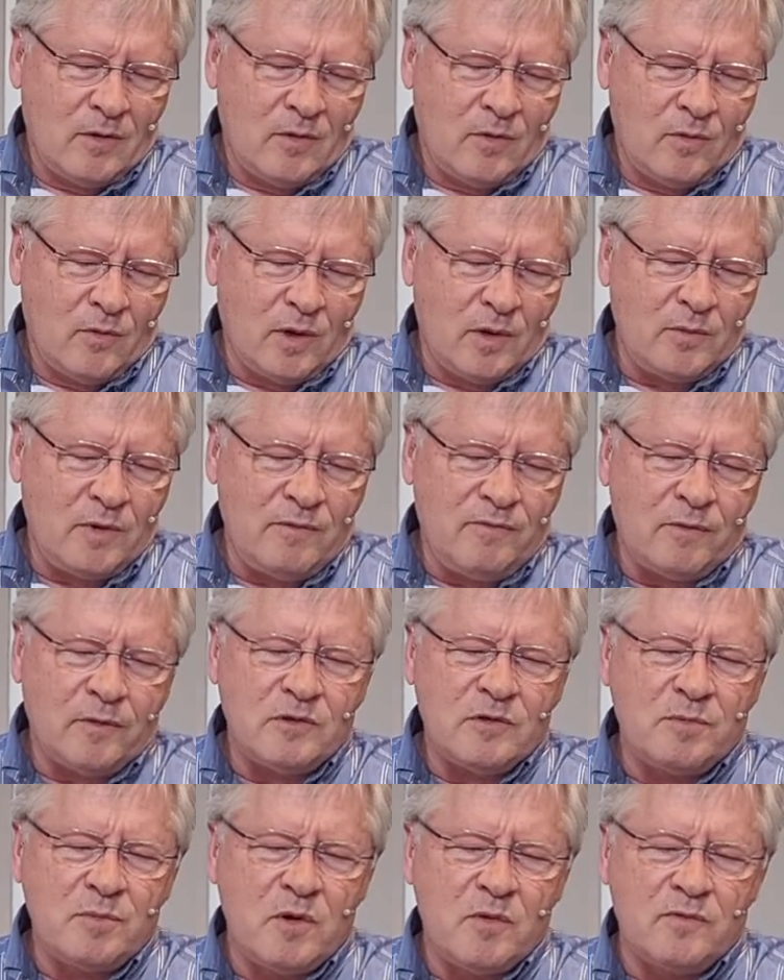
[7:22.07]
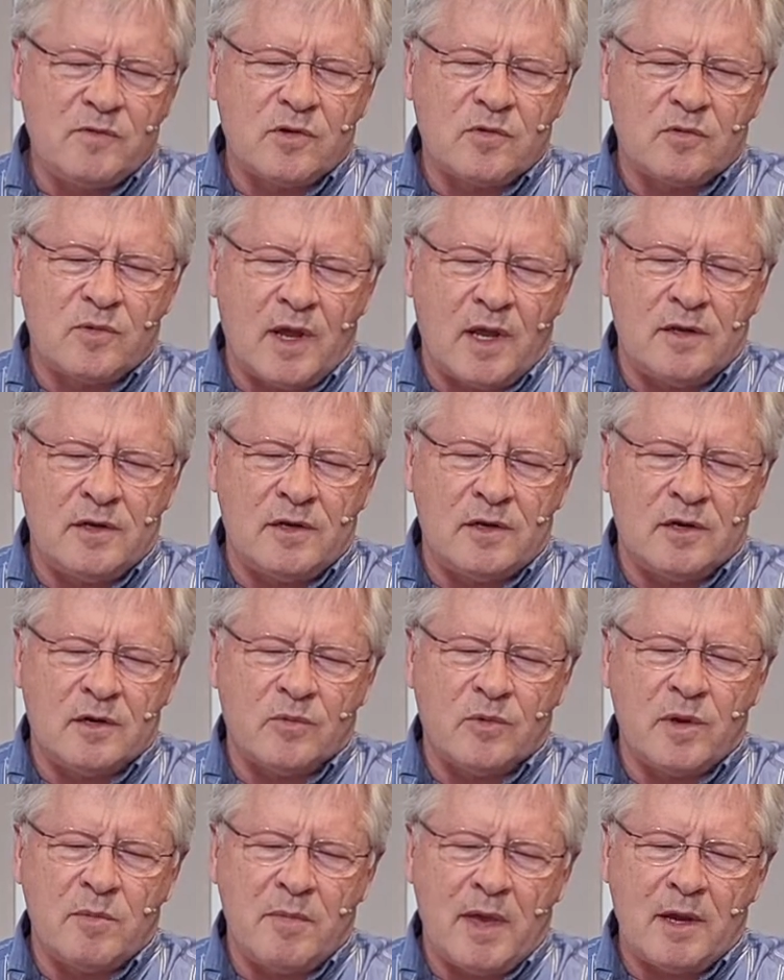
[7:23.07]
When we first moved to Red Deer,
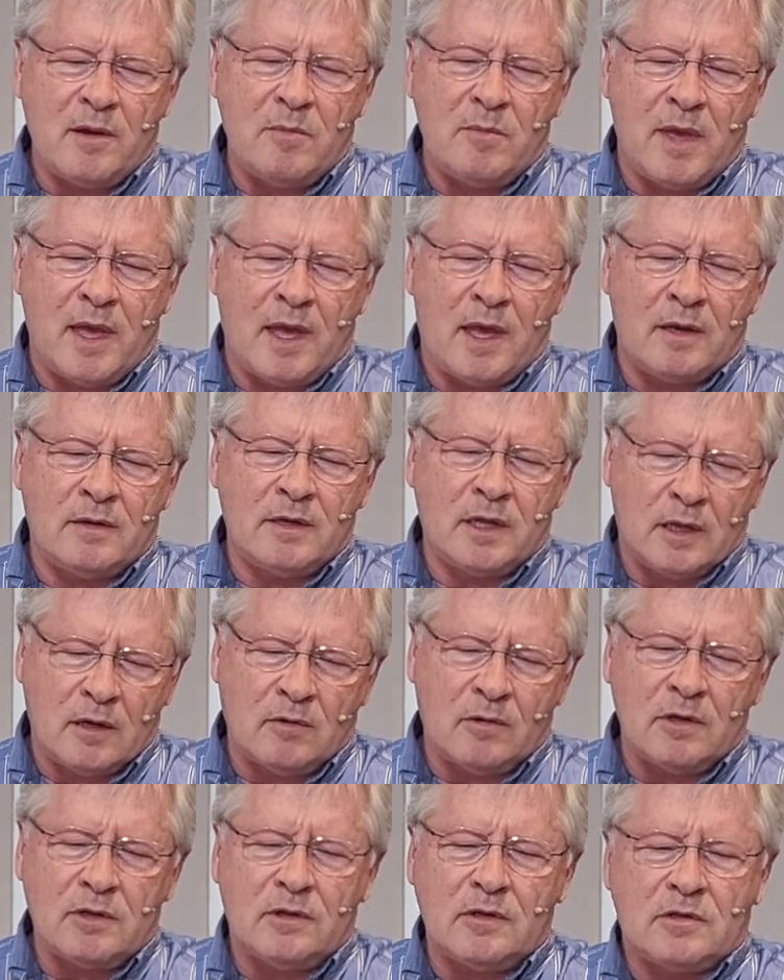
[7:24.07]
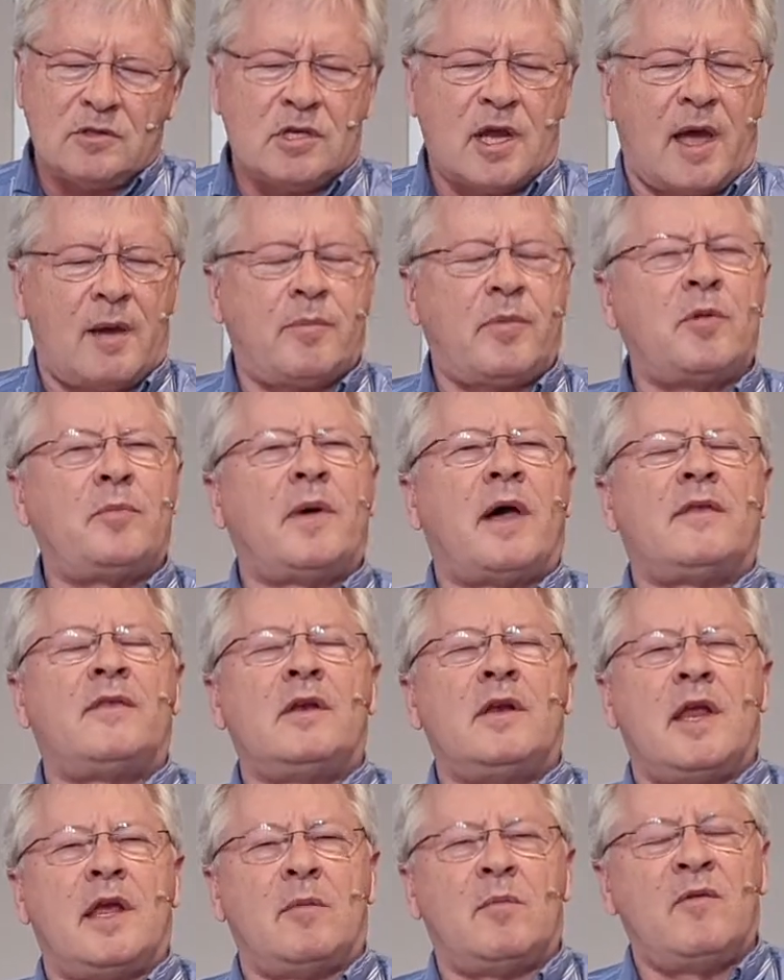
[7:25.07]
we met a man here at the chapel by the
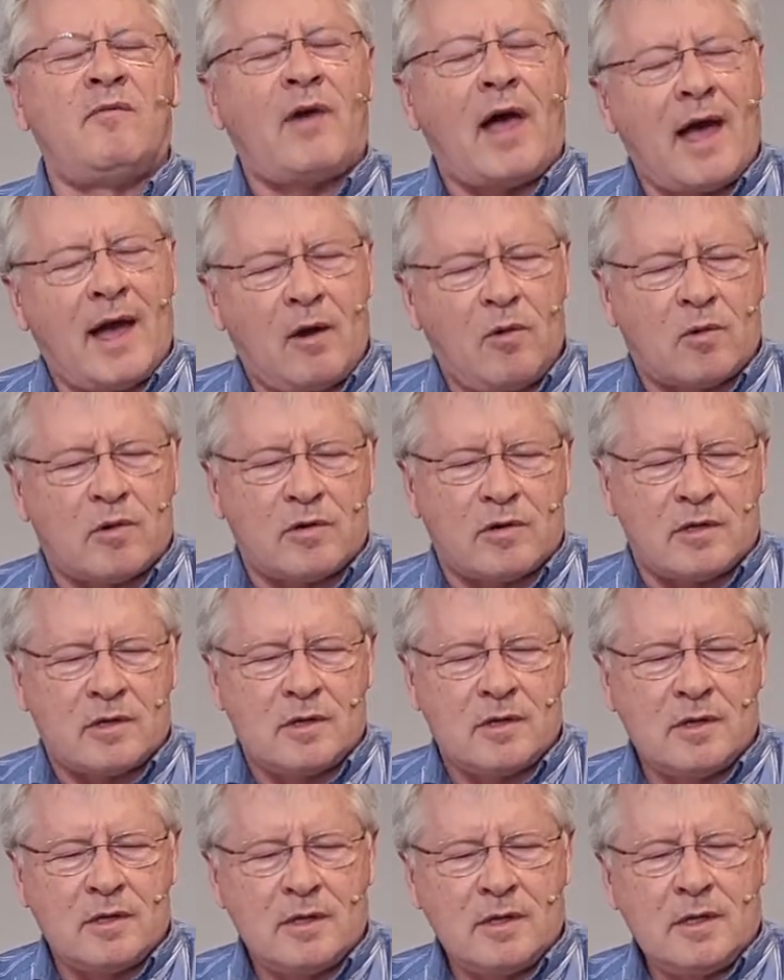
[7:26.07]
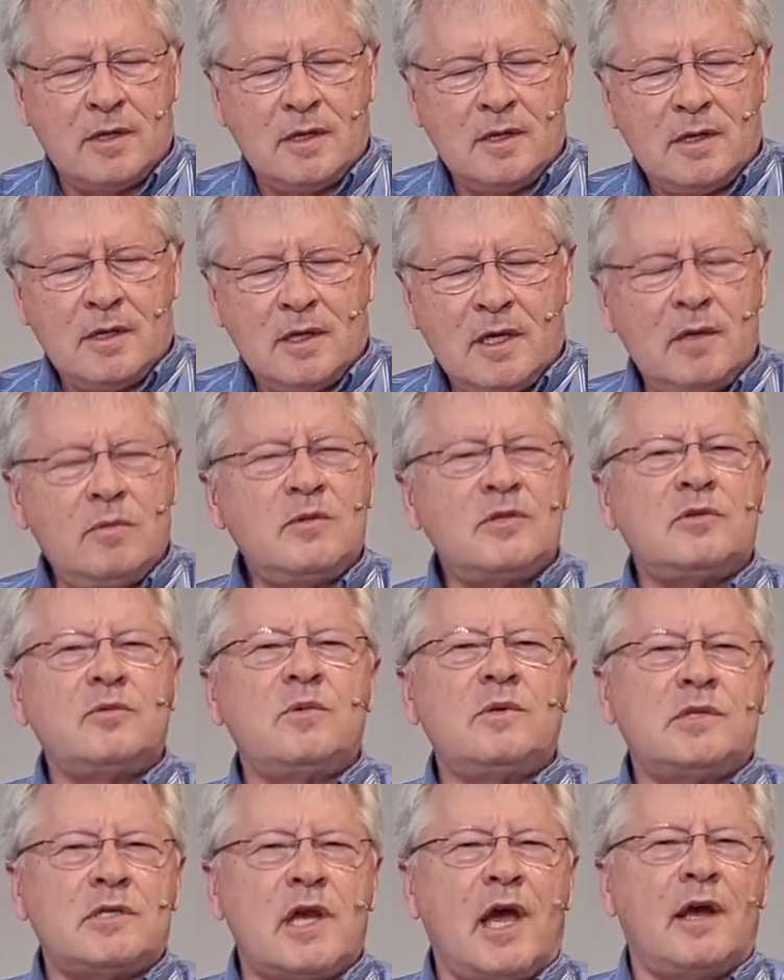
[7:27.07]
name of Howard. He was a
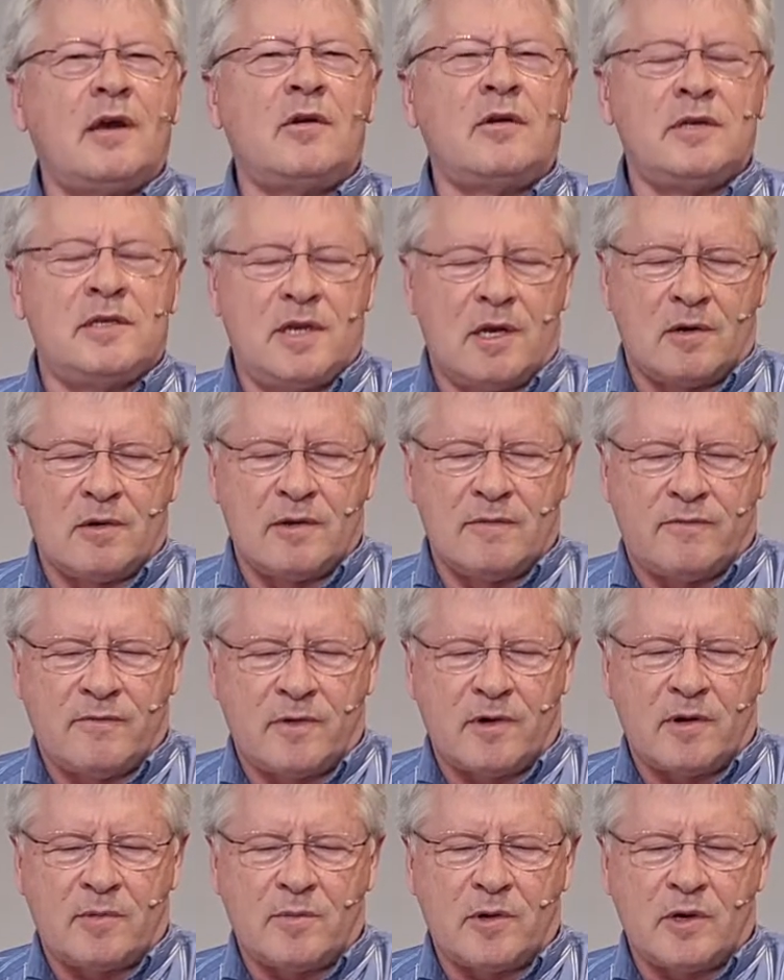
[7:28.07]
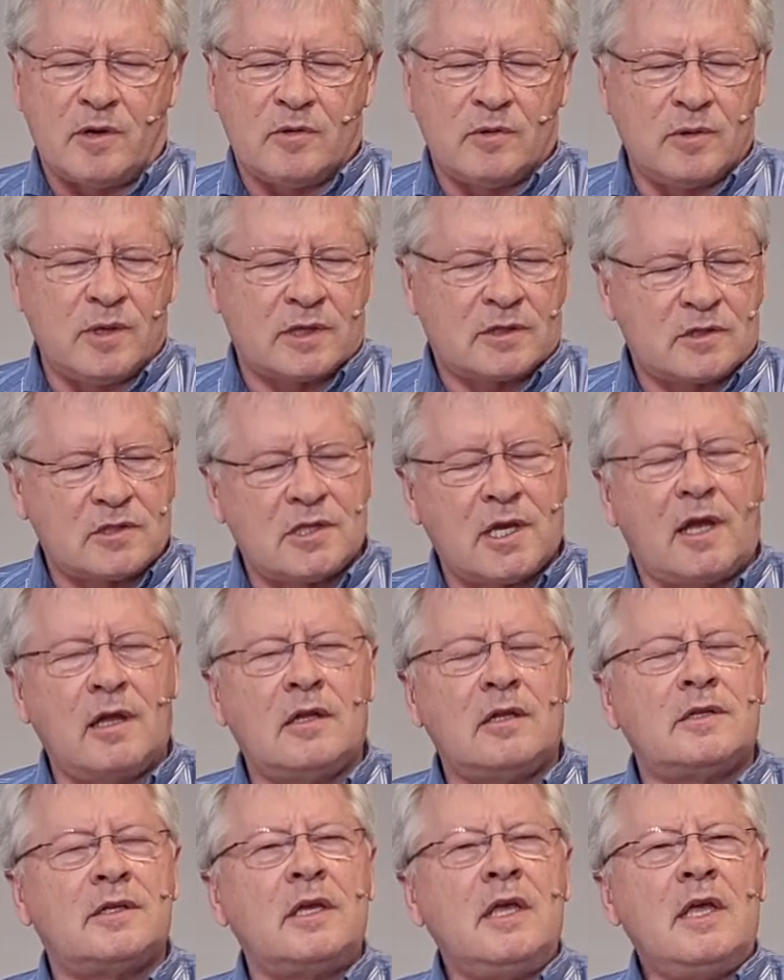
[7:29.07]
retired dairy farmer who
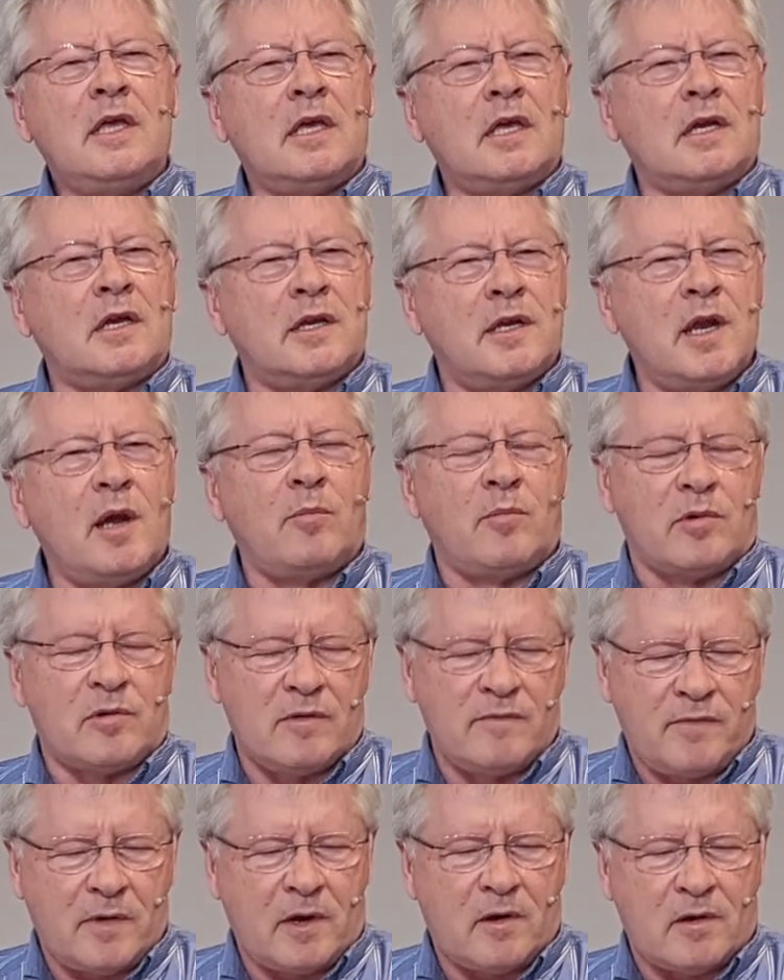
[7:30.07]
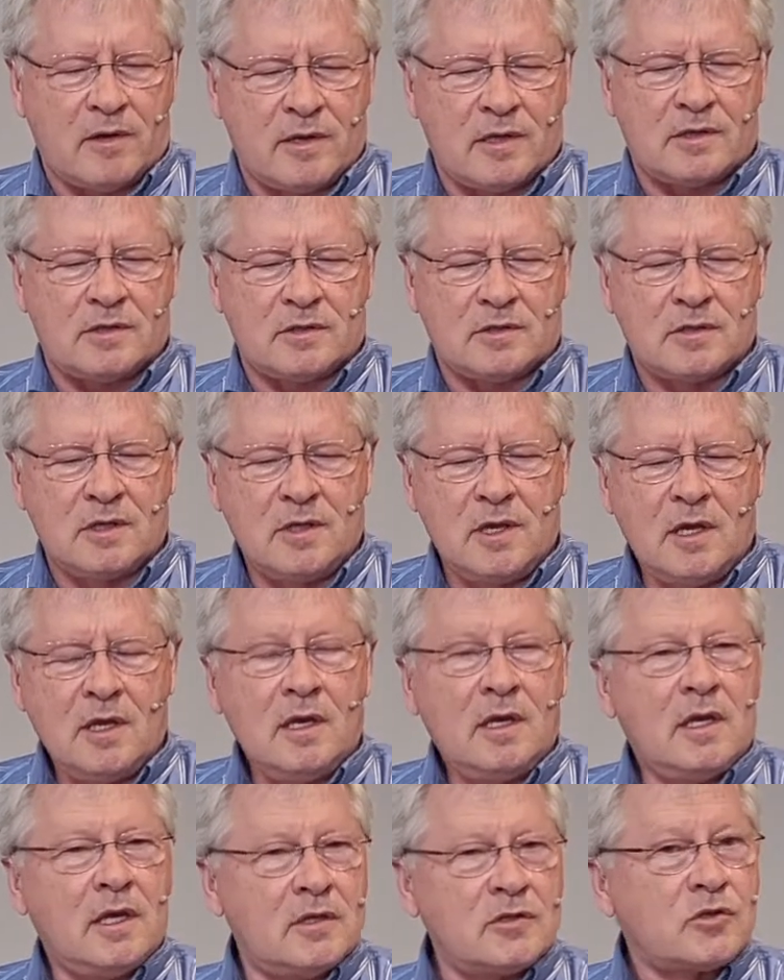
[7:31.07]
excelled in a number of areas.
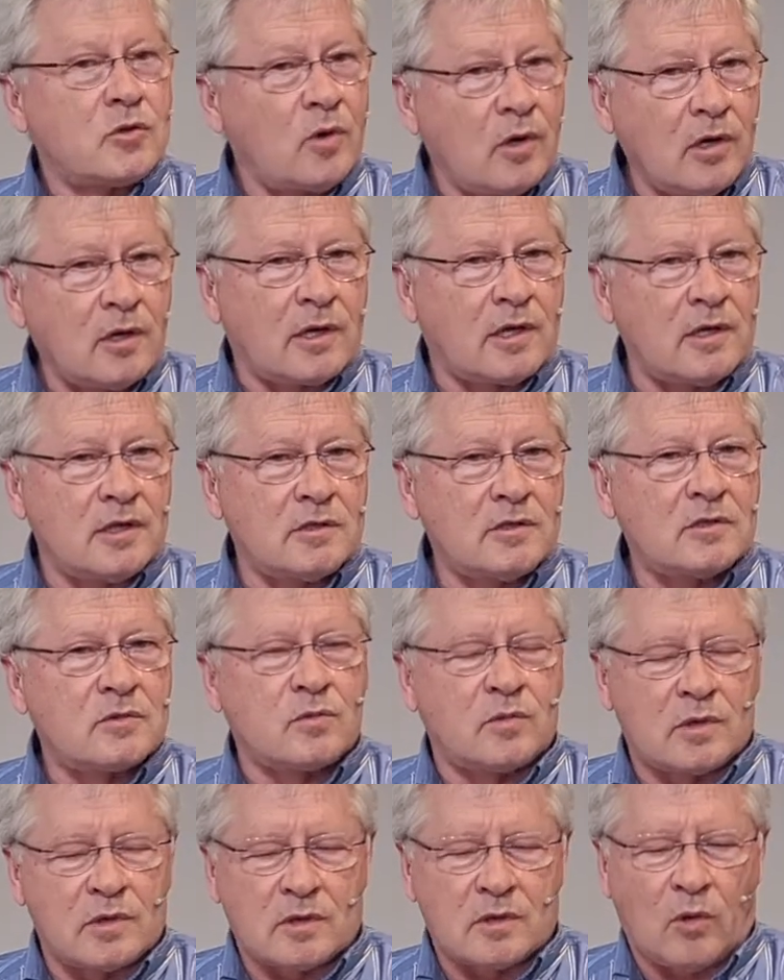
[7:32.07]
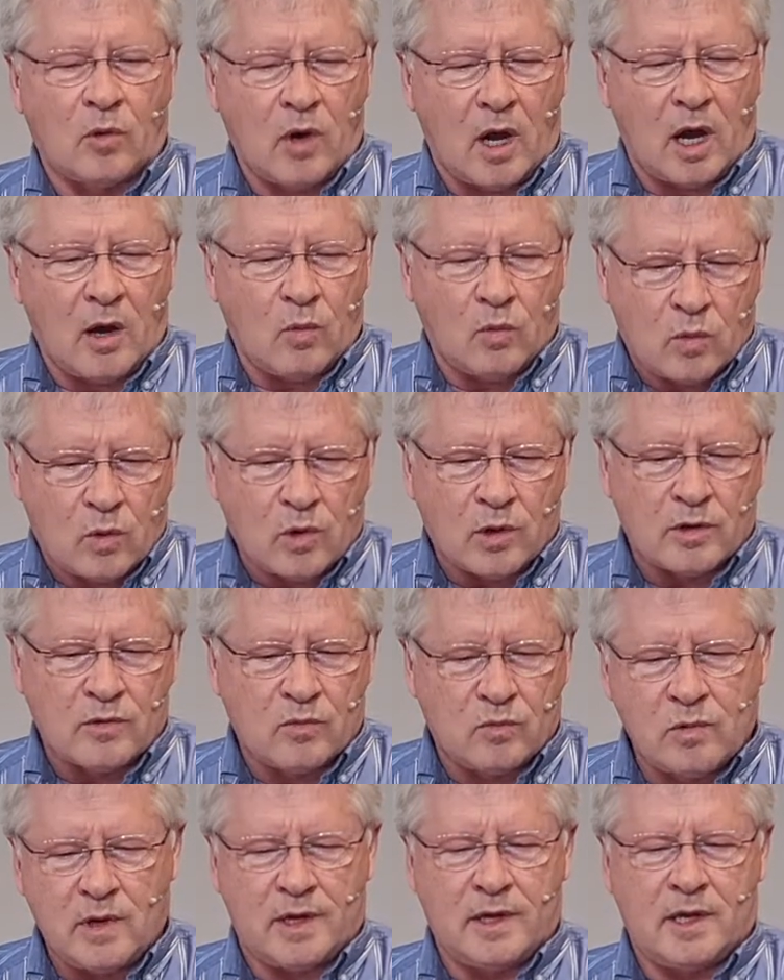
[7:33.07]
His orchids were award
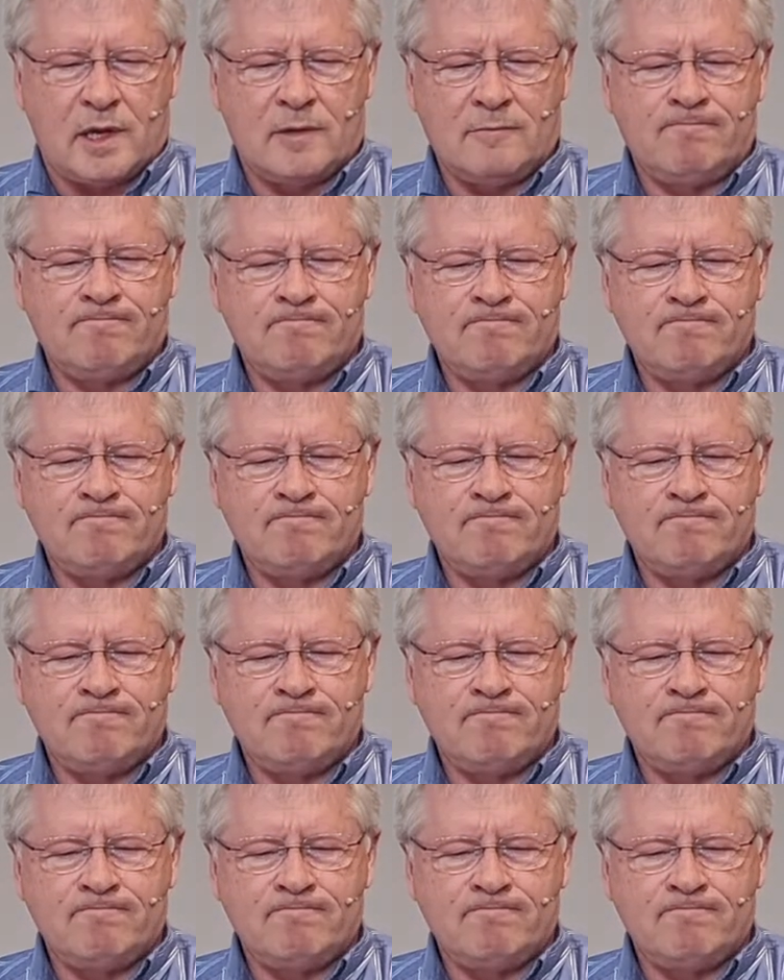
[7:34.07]
winning.